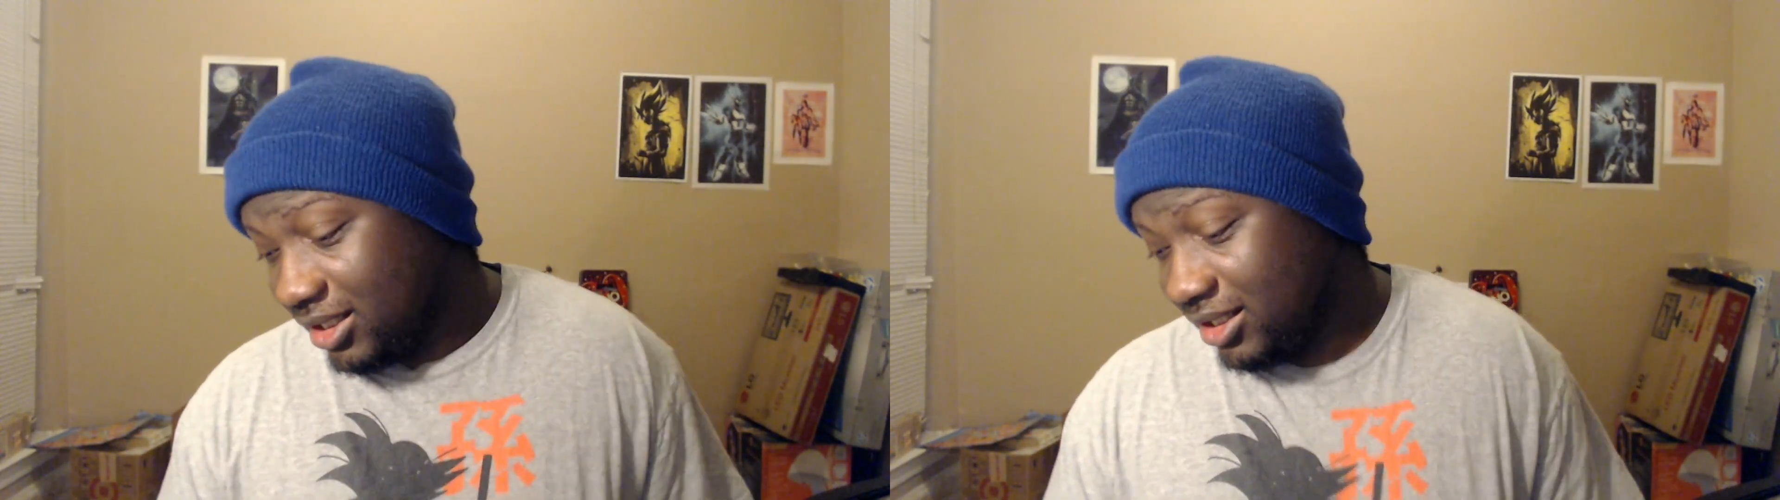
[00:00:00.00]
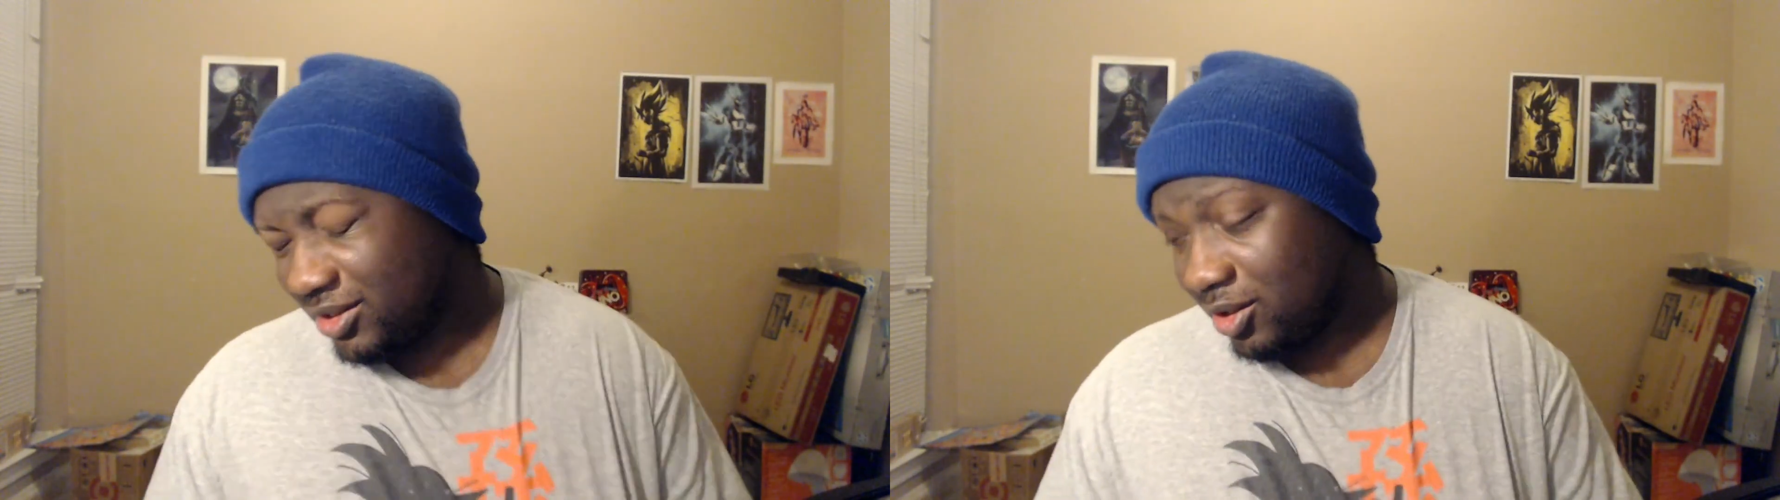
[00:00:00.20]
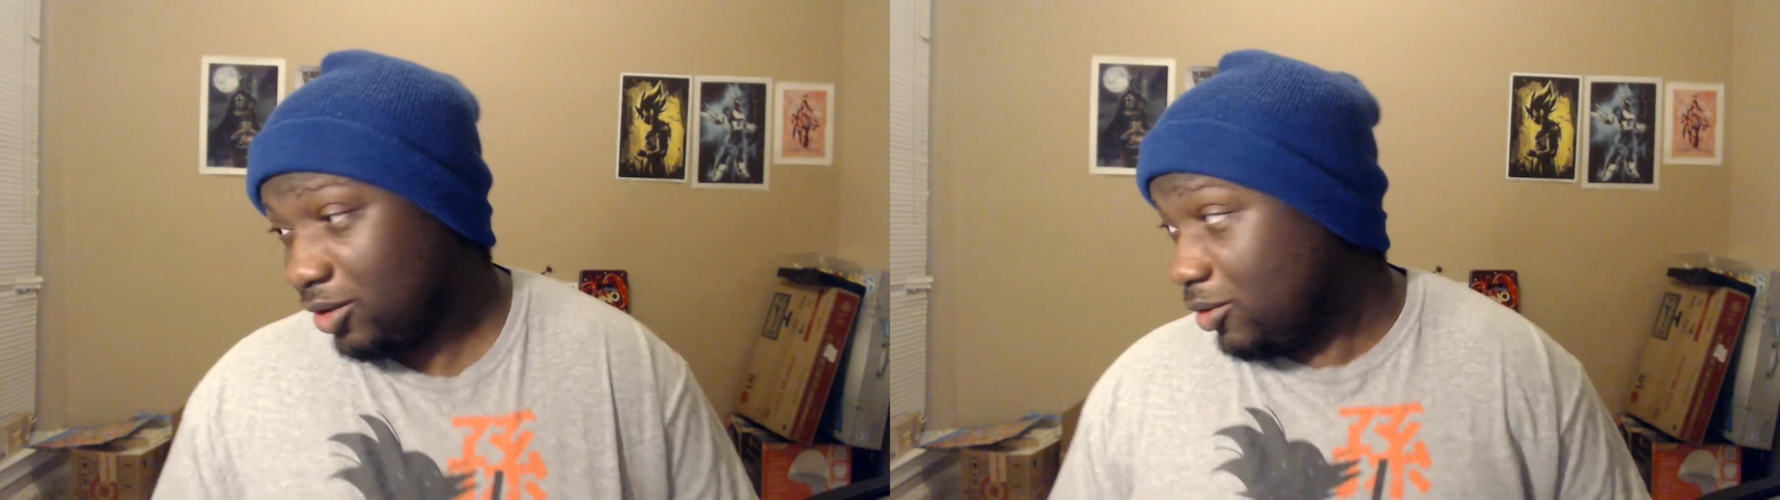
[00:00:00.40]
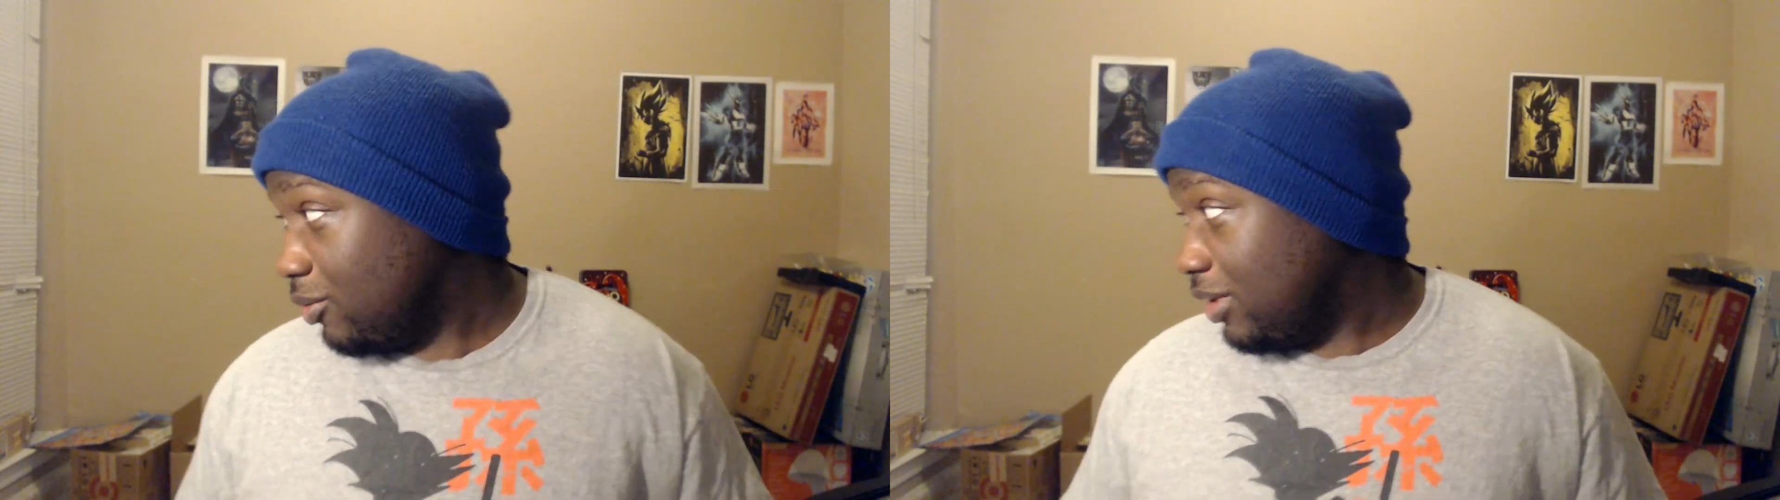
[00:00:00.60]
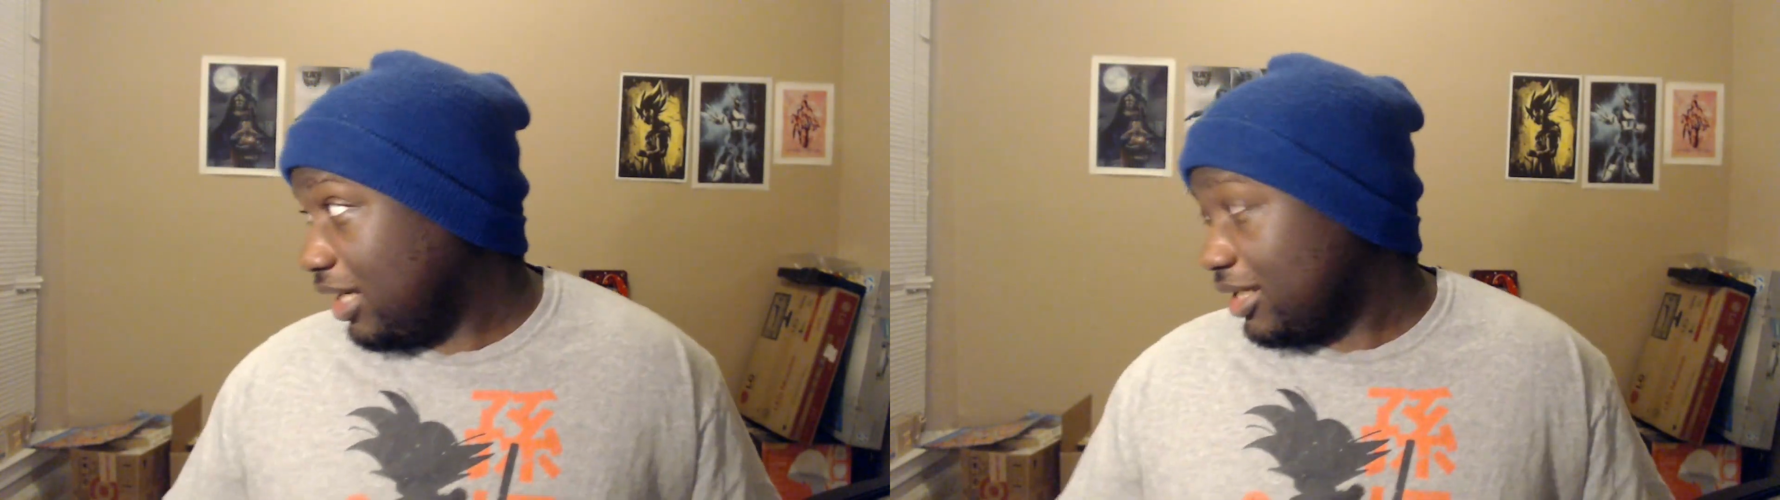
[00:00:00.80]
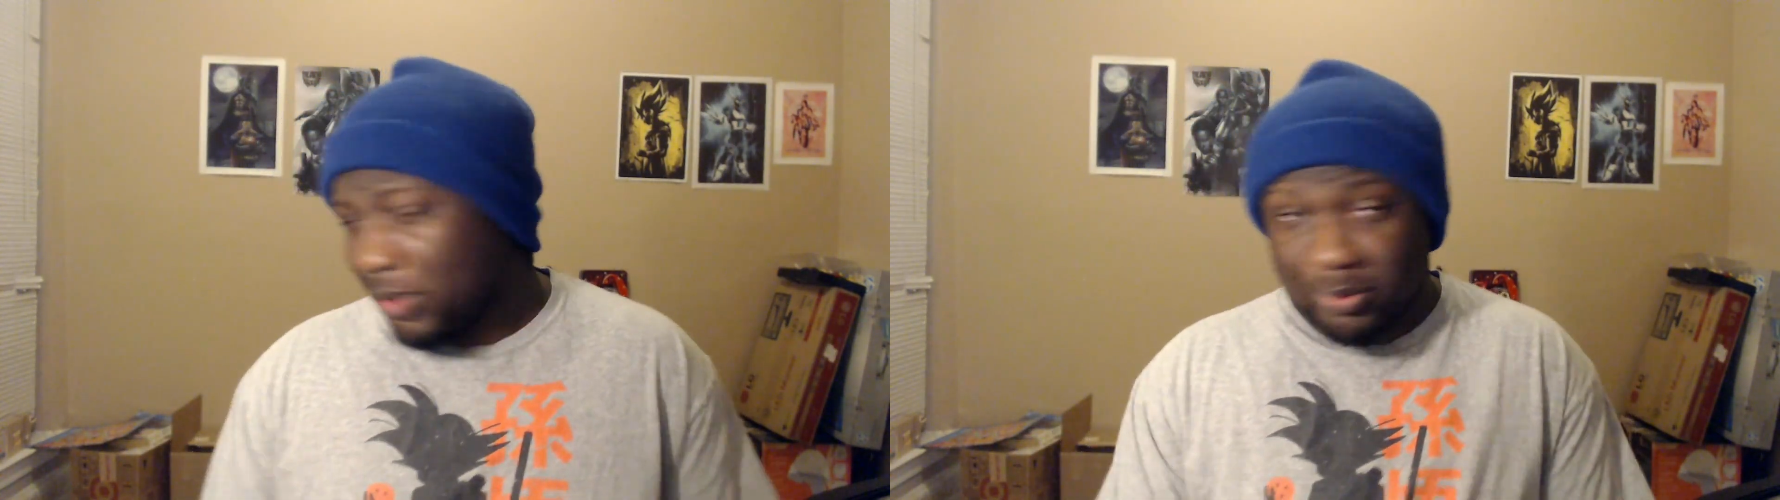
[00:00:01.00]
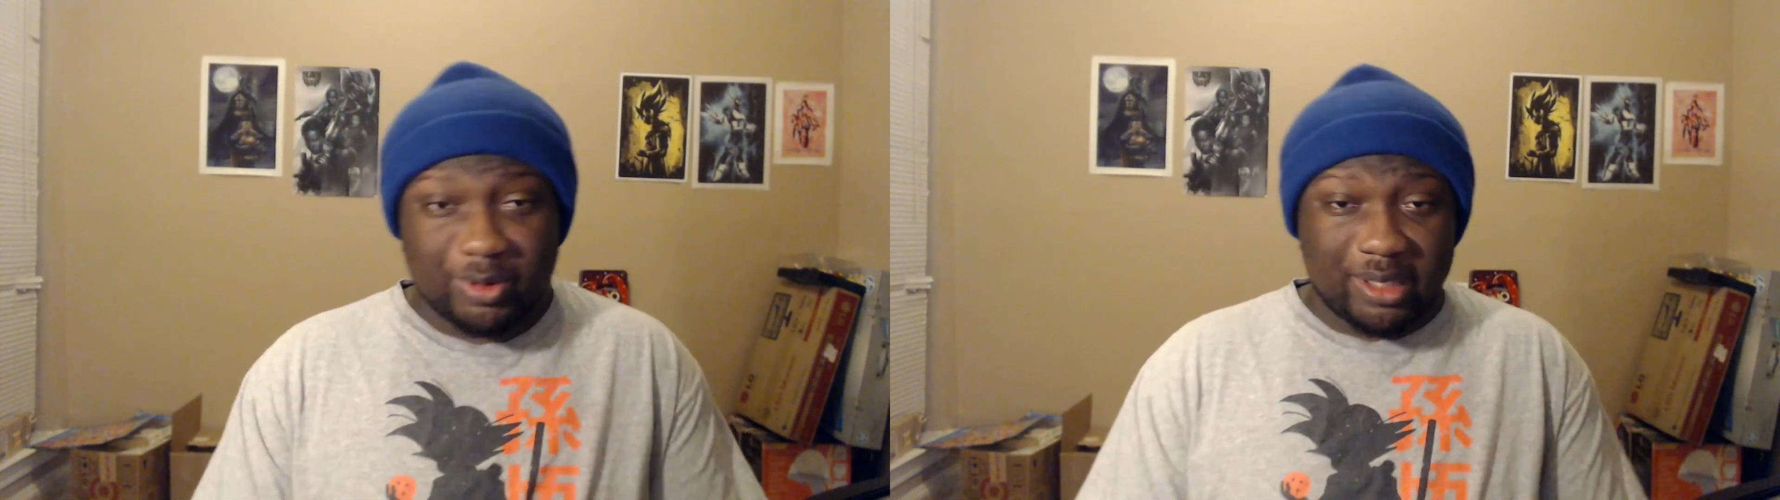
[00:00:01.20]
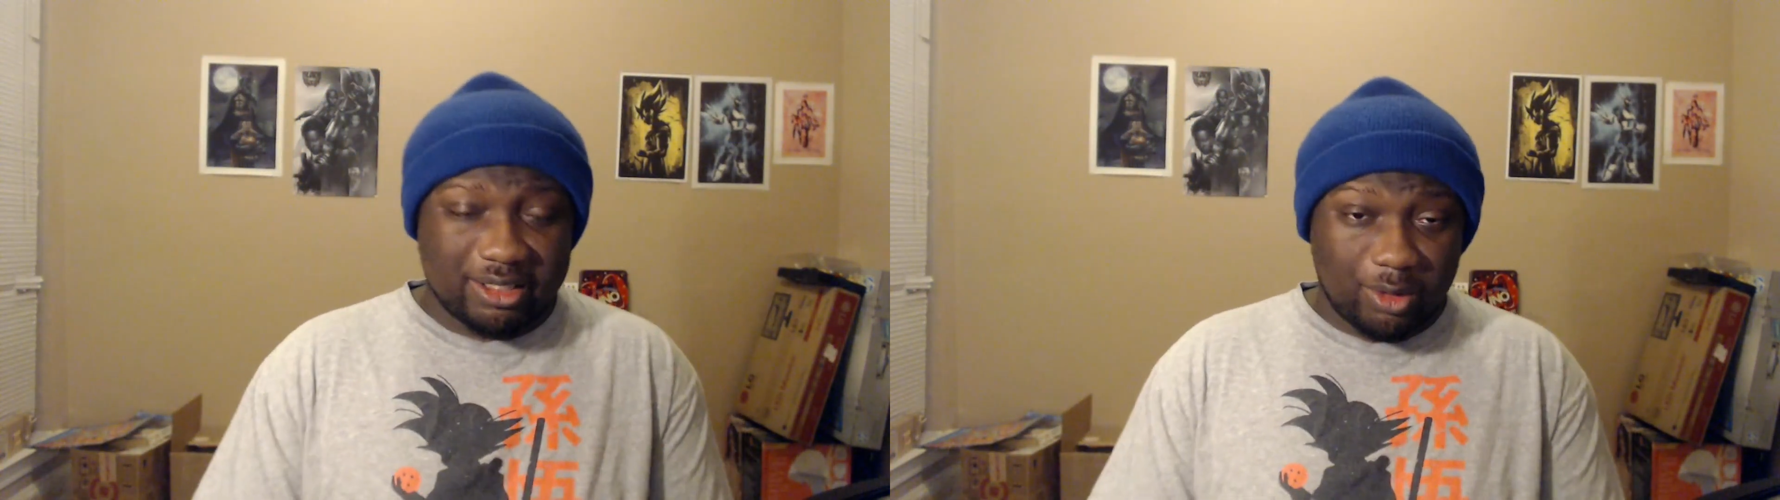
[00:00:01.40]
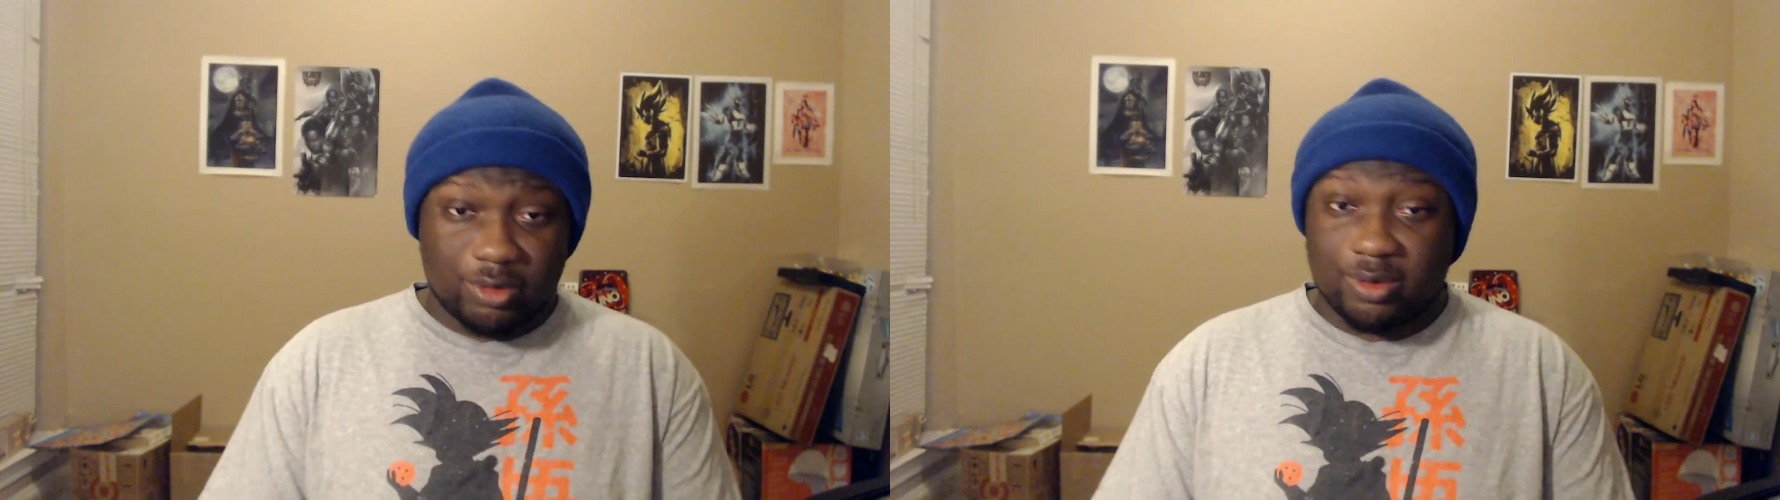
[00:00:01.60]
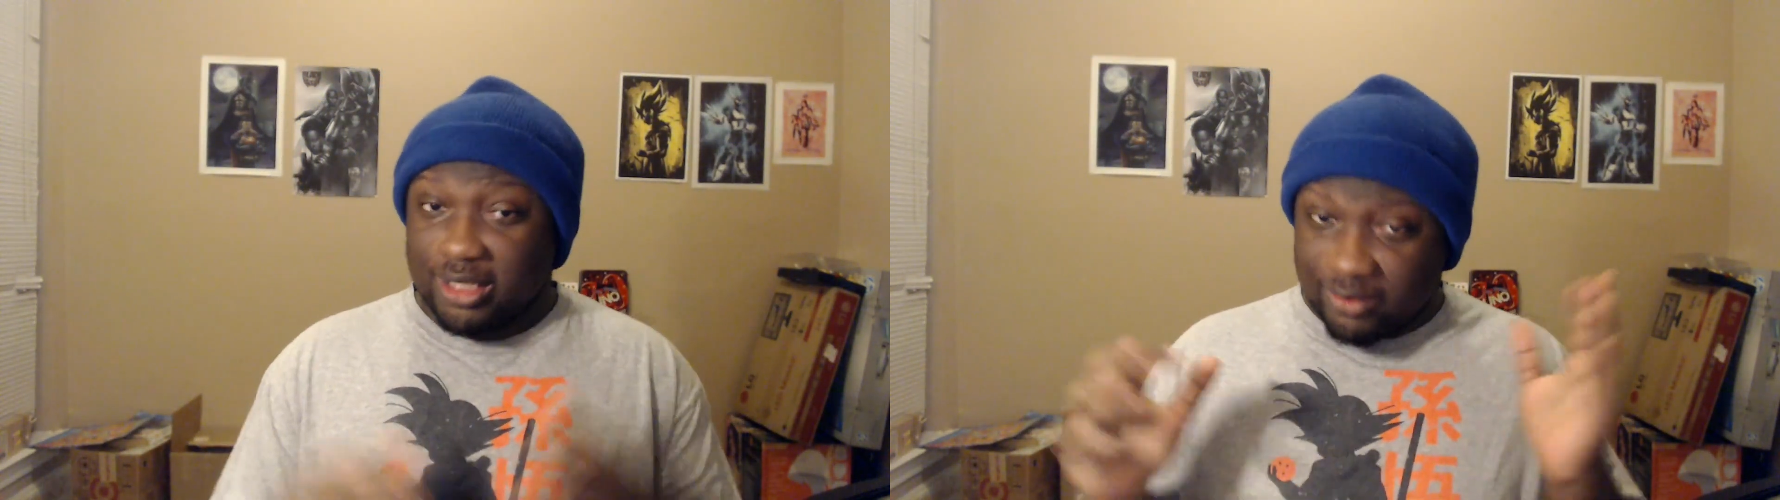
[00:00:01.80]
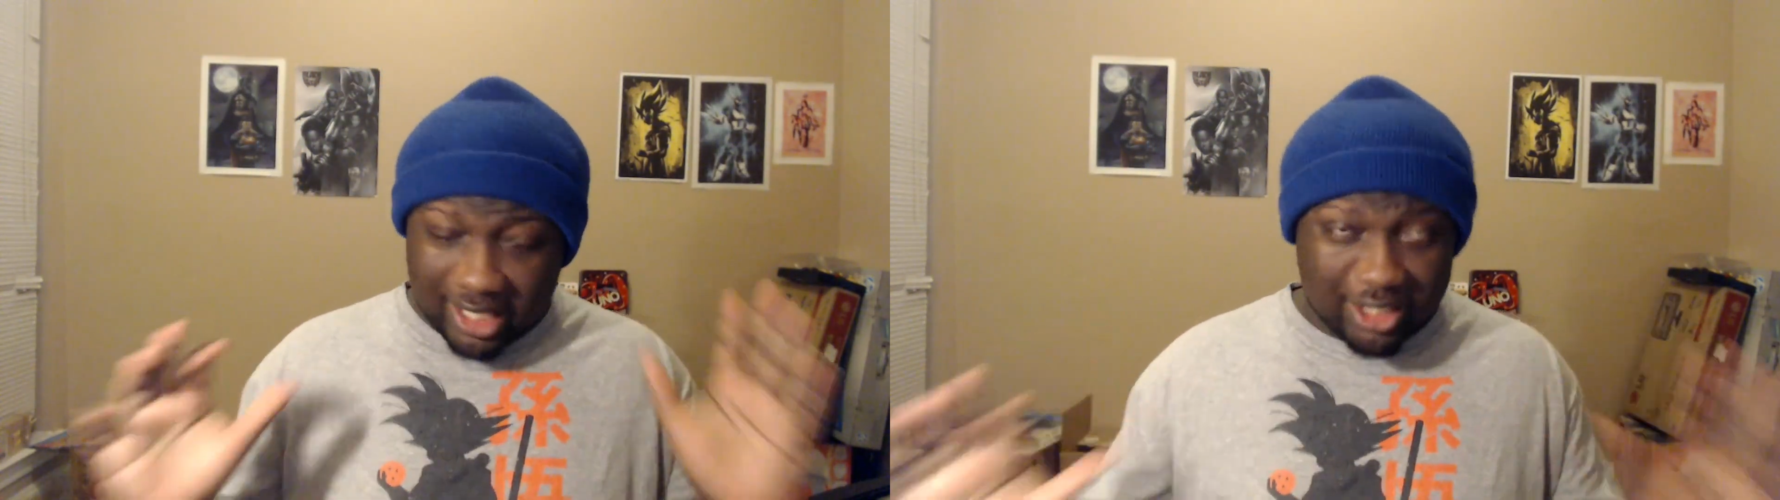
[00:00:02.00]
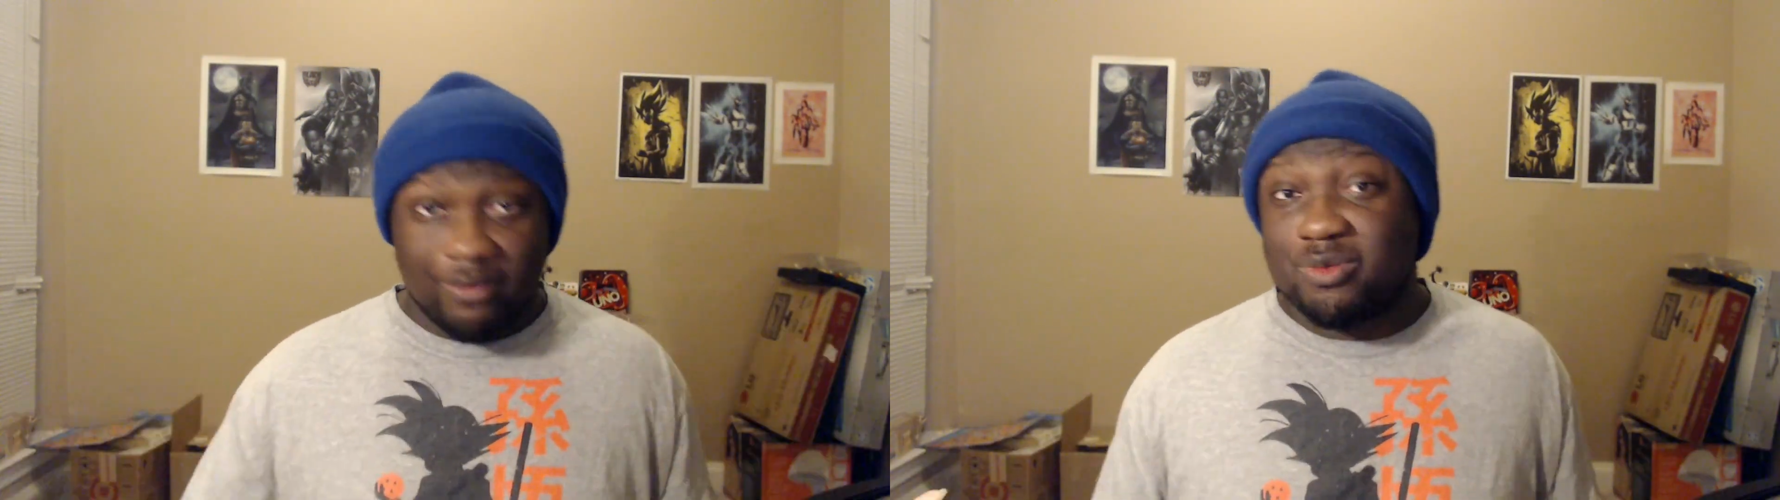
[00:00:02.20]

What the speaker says: So, in case you haven't